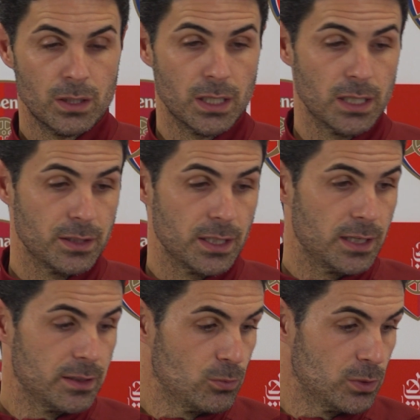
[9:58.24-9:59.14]
Yeah, they
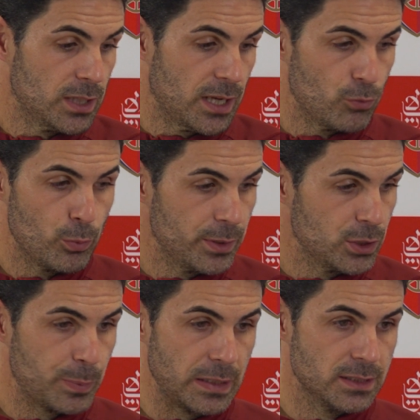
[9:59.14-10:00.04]
are. When they have open
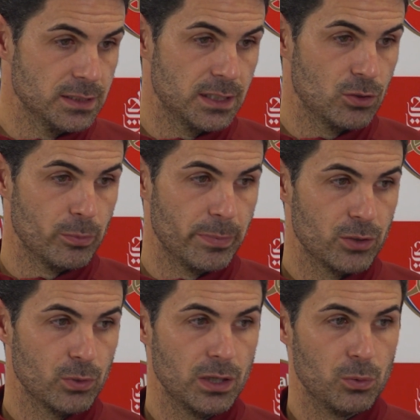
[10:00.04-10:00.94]
spaces, they
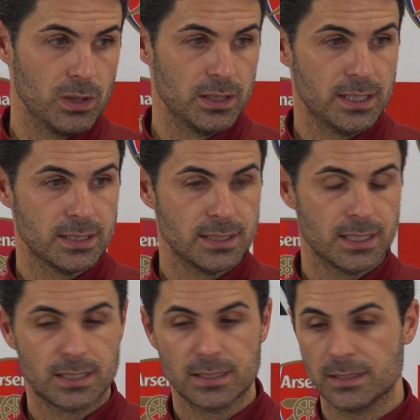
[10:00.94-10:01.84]
combine really well. They
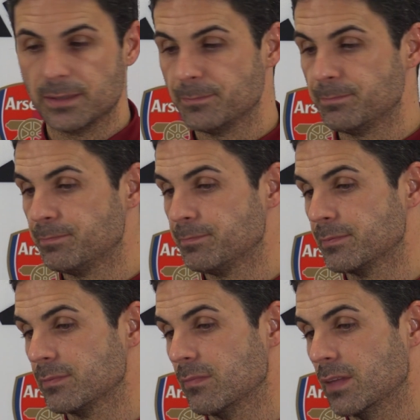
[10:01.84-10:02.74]
attack
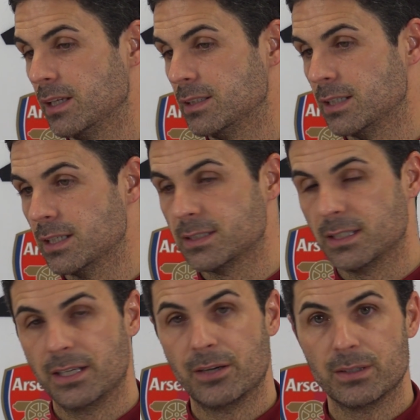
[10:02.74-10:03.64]
in
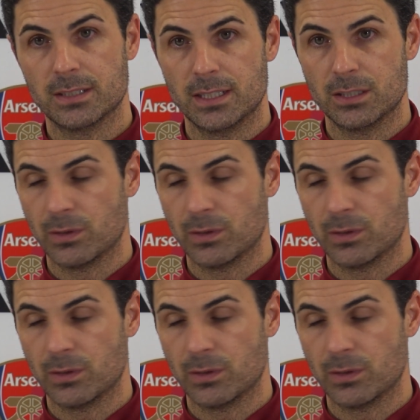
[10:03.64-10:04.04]
certain areas, and it's